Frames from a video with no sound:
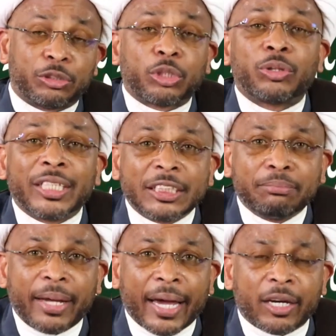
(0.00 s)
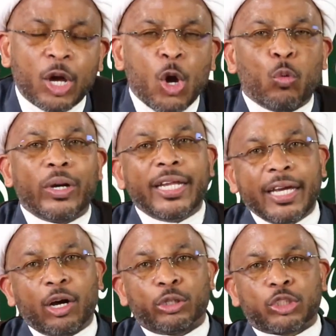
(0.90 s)
So this man, when he
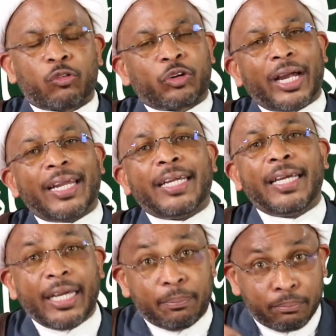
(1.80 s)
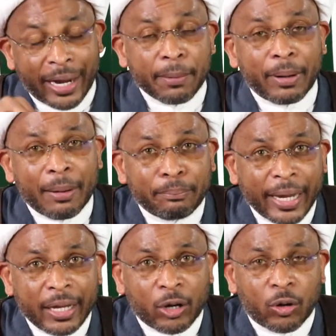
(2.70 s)
goes over and Mike
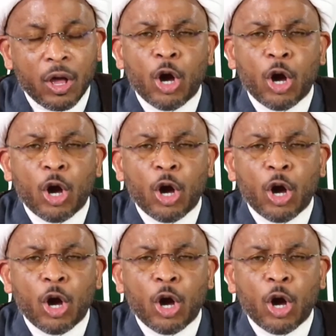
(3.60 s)
Pompeo,